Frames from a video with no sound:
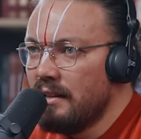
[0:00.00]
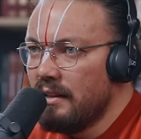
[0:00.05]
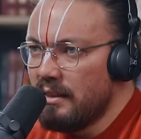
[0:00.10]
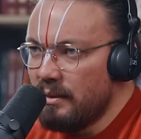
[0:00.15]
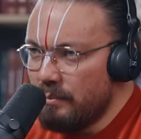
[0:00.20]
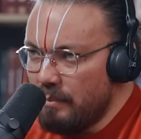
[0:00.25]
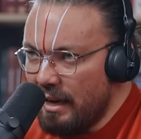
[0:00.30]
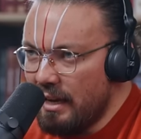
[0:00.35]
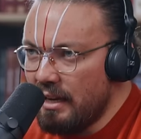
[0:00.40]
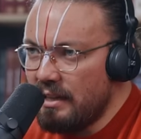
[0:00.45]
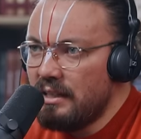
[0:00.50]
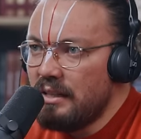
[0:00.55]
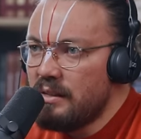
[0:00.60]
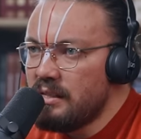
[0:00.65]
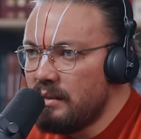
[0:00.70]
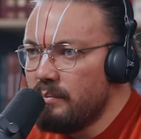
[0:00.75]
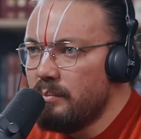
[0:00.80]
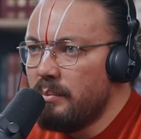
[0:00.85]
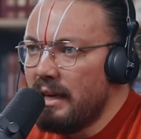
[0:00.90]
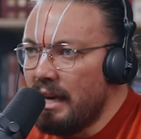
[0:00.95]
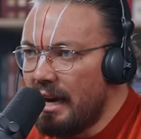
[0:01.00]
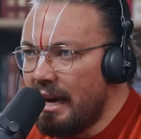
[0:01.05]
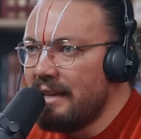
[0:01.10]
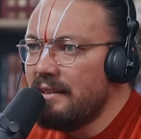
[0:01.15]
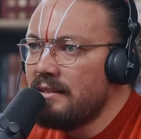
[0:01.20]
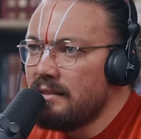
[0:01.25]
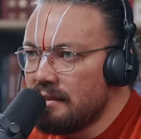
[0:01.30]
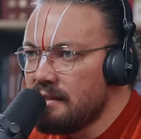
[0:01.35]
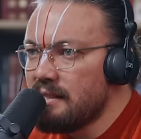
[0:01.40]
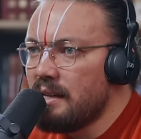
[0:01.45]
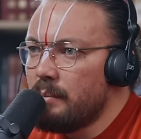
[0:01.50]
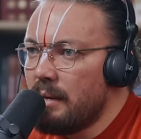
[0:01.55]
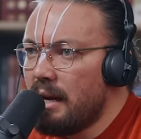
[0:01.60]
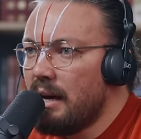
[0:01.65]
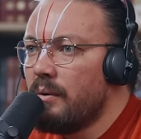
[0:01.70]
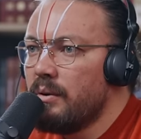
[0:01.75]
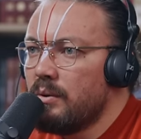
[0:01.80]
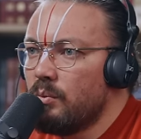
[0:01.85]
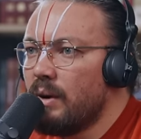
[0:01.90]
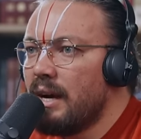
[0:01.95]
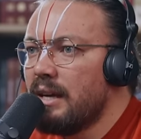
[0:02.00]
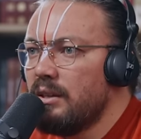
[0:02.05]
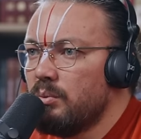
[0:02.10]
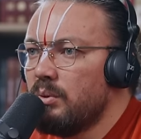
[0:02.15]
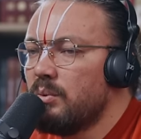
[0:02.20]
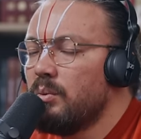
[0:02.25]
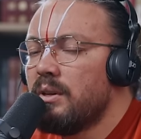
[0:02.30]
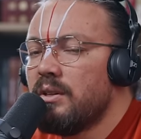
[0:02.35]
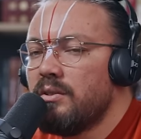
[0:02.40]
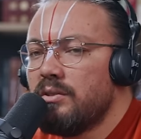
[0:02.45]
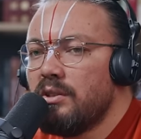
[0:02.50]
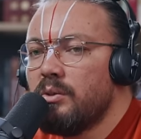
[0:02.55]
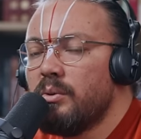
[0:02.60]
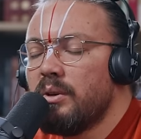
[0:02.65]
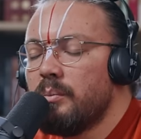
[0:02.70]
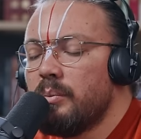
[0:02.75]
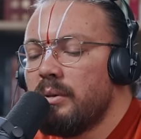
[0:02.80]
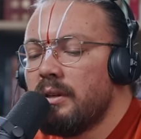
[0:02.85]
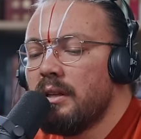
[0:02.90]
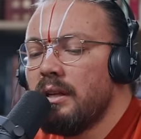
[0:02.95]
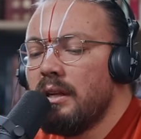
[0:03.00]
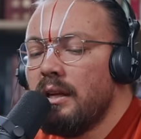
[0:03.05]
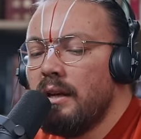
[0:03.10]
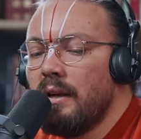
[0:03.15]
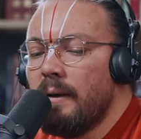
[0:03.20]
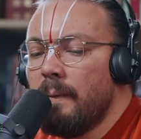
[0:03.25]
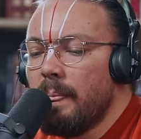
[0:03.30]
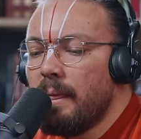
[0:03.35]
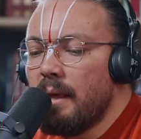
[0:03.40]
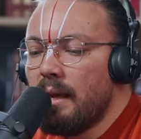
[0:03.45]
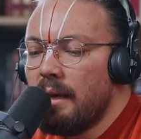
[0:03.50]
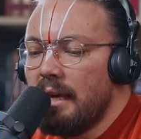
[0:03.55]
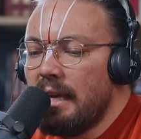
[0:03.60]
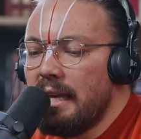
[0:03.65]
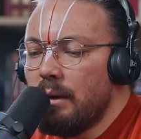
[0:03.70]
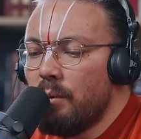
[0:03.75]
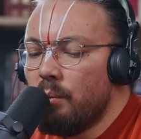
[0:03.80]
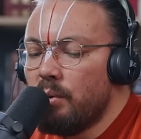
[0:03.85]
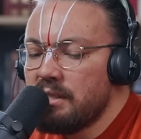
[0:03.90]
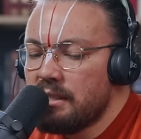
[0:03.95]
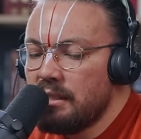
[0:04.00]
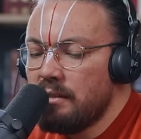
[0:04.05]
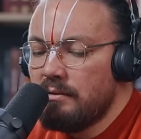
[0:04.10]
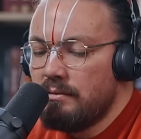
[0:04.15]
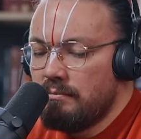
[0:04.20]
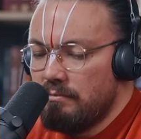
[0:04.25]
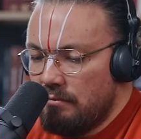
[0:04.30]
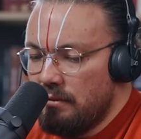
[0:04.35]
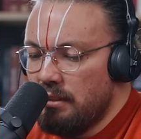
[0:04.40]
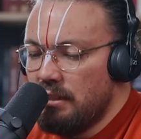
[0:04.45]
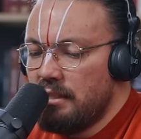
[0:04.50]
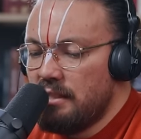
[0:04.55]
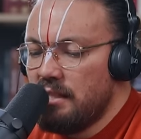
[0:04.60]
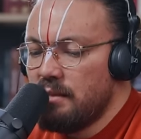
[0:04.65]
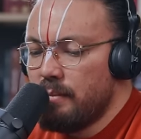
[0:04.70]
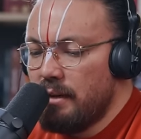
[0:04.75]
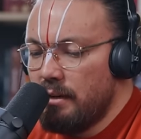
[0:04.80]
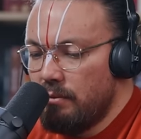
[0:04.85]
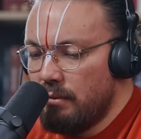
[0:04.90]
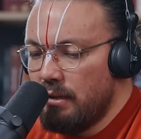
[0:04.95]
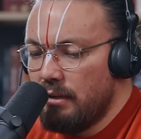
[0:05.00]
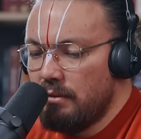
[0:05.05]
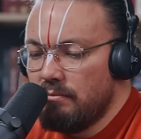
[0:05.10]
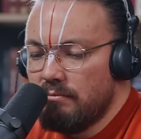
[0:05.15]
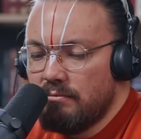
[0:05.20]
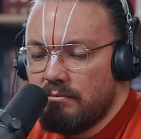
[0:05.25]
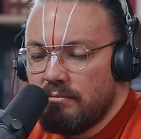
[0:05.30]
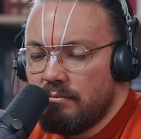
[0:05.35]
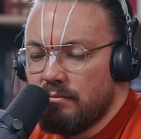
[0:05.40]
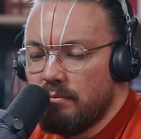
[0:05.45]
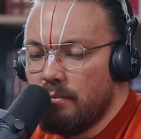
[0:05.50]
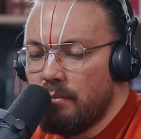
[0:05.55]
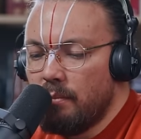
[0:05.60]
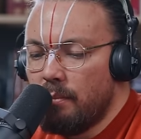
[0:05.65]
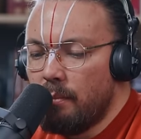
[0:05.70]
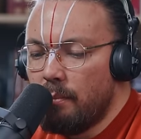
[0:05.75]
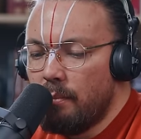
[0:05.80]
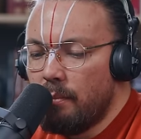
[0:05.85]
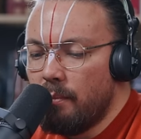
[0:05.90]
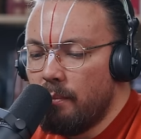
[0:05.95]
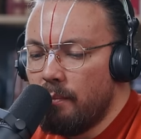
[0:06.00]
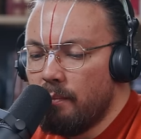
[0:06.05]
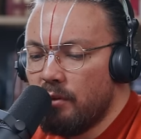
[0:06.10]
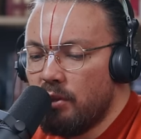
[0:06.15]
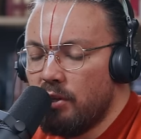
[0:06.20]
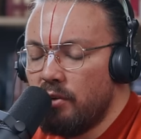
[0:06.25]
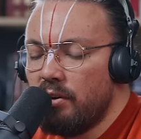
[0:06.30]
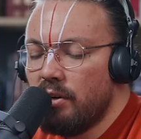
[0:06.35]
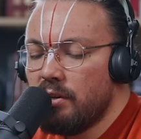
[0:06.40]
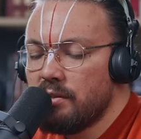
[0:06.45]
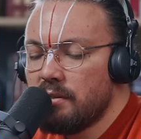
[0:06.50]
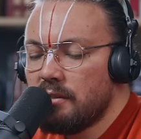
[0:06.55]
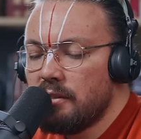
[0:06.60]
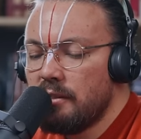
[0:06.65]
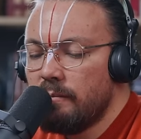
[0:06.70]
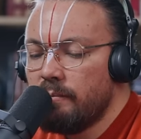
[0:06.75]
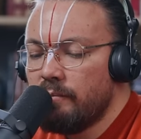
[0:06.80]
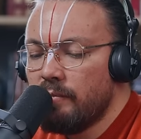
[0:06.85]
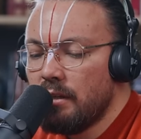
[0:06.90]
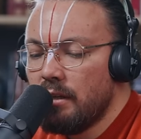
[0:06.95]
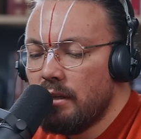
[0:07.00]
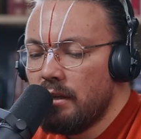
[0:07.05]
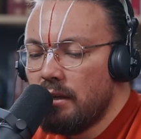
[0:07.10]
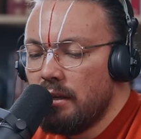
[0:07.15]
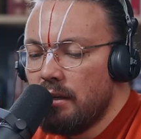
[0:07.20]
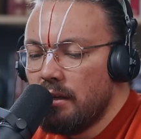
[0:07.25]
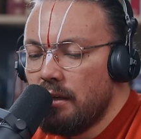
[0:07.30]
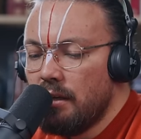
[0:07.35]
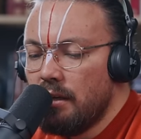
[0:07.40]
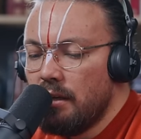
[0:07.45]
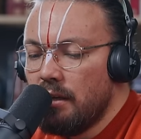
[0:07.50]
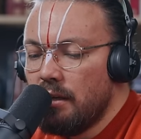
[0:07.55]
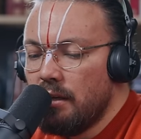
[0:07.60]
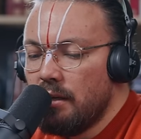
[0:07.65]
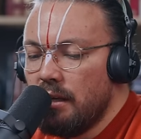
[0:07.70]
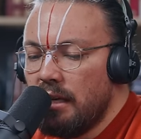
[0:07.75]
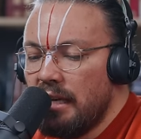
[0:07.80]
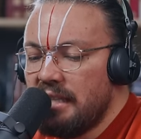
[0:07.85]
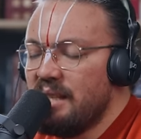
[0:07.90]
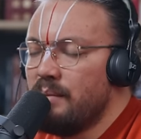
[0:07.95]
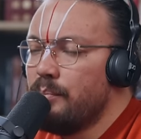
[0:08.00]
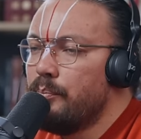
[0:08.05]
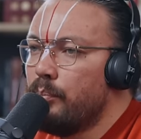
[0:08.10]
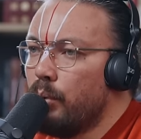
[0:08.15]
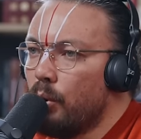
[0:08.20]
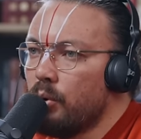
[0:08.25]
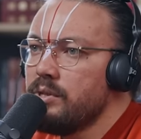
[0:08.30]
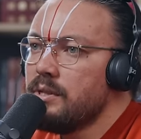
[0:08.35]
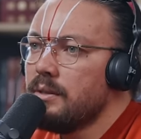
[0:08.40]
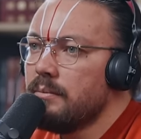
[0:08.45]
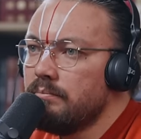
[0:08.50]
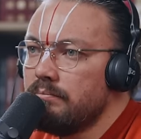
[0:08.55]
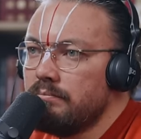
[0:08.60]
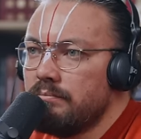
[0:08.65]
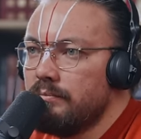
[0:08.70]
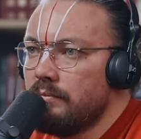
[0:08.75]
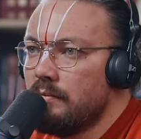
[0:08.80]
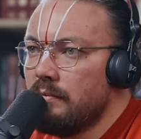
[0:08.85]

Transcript: the mechanism behind it somehow and why you would want to do it. But it was it, and this is my my curiosity. Is it boredom?